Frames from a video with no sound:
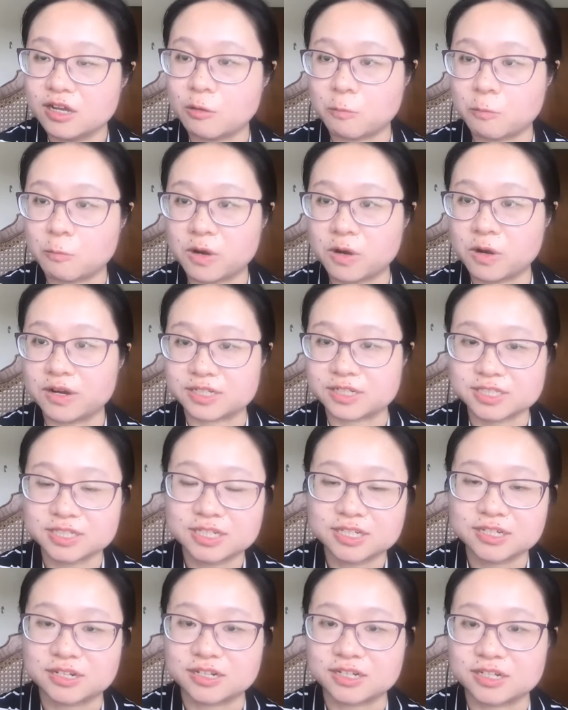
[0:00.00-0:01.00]
work
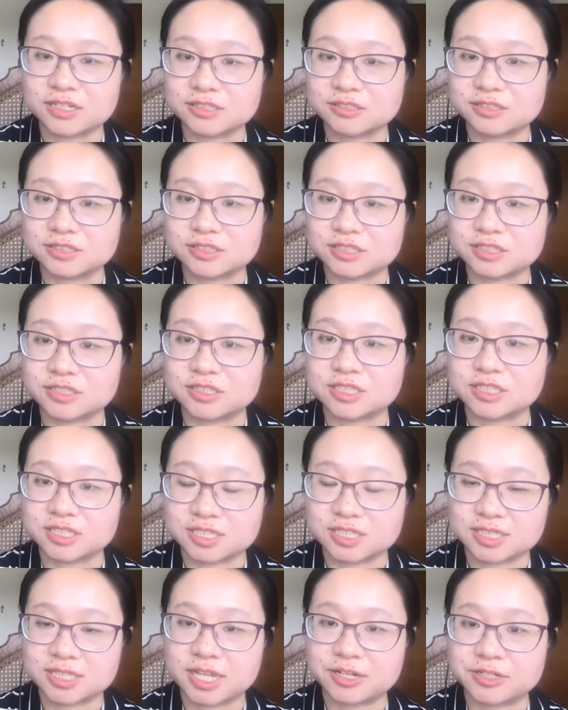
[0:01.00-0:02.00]
or due to
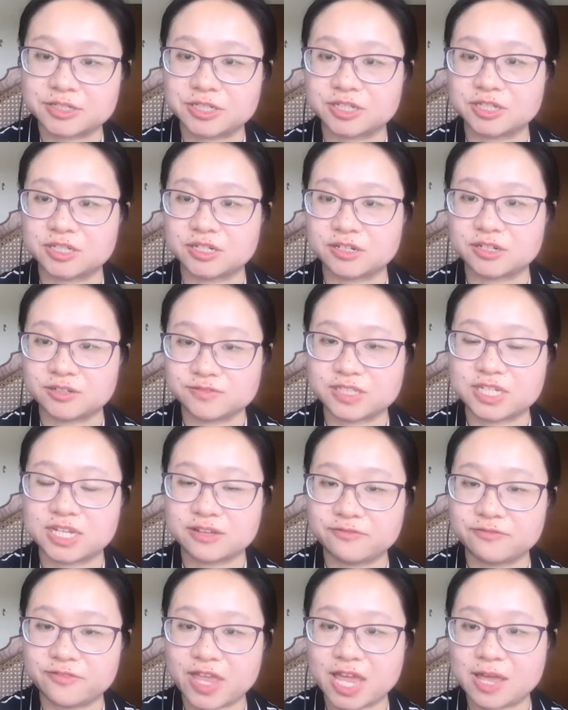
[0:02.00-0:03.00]
the nature of their
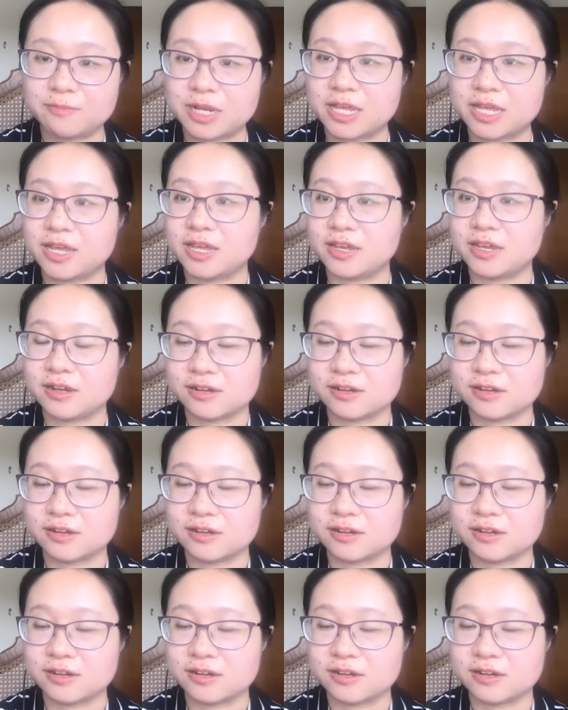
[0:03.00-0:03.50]
family